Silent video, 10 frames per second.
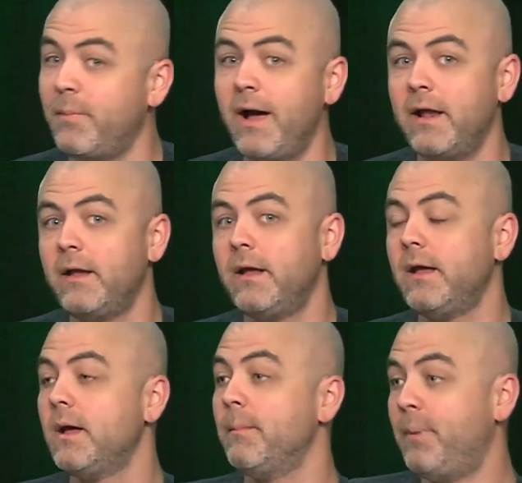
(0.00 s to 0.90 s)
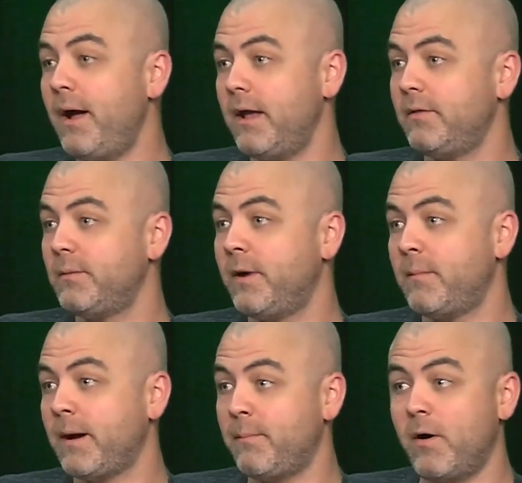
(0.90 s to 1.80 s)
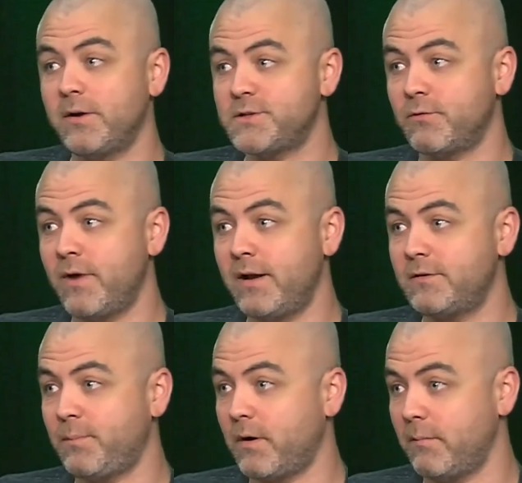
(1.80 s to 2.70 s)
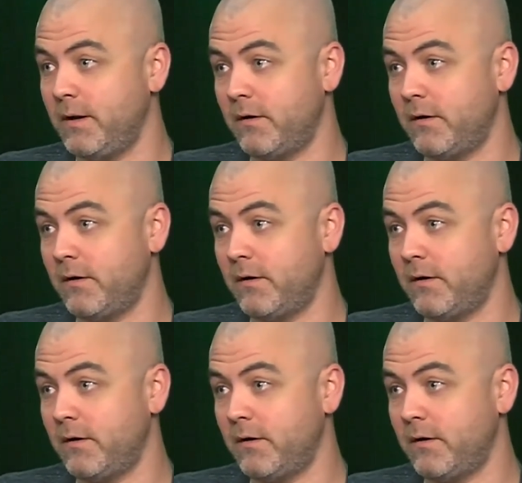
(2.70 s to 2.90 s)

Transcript: But the Merrimack Parks and Rec Department